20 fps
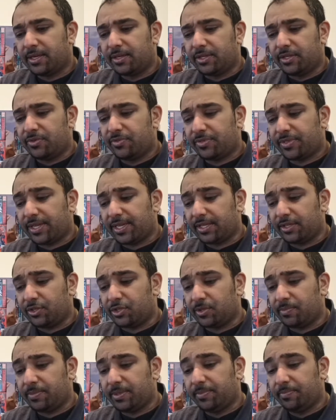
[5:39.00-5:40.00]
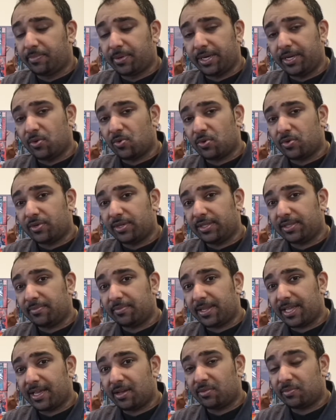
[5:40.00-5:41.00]
Do you think you should be pre-ordering
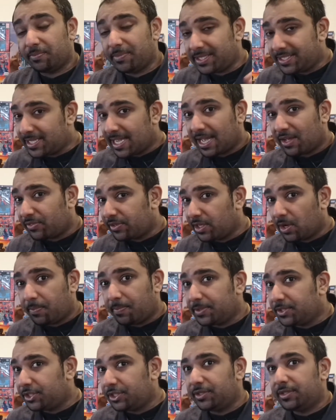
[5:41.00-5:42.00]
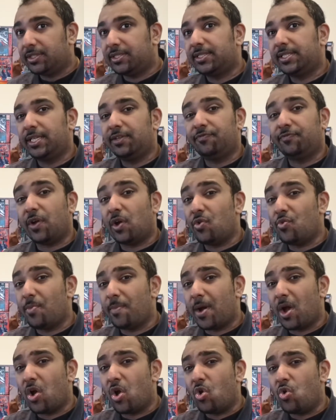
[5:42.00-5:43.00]
them now, miss out the opportunity,
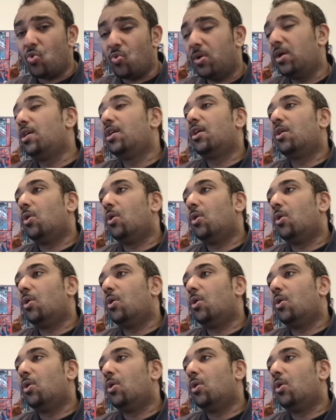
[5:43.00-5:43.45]
FOMO?